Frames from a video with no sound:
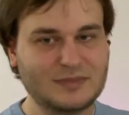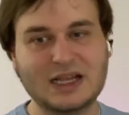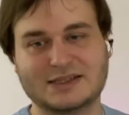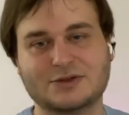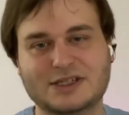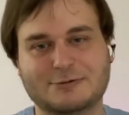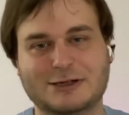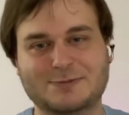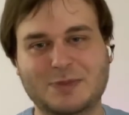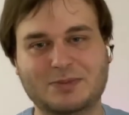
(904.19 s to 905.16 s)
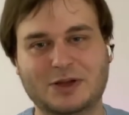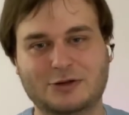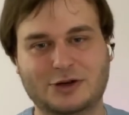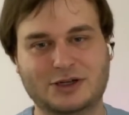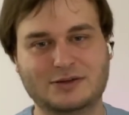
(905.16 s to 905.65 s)
As soon as we spend the
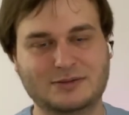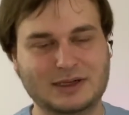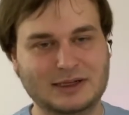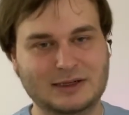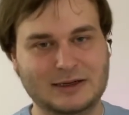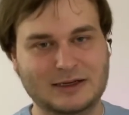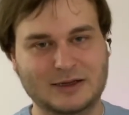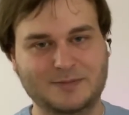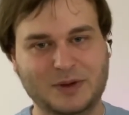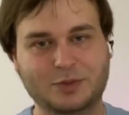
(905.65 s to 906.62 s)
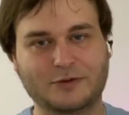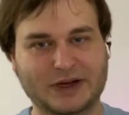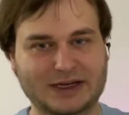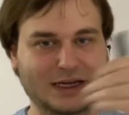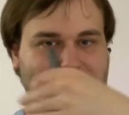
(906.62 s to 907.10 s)
coin, the
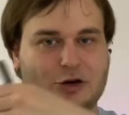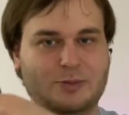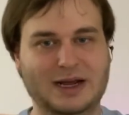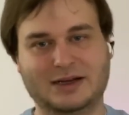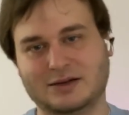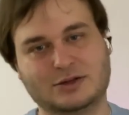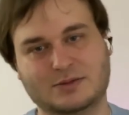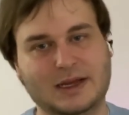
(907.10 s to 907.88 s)
provider can go back and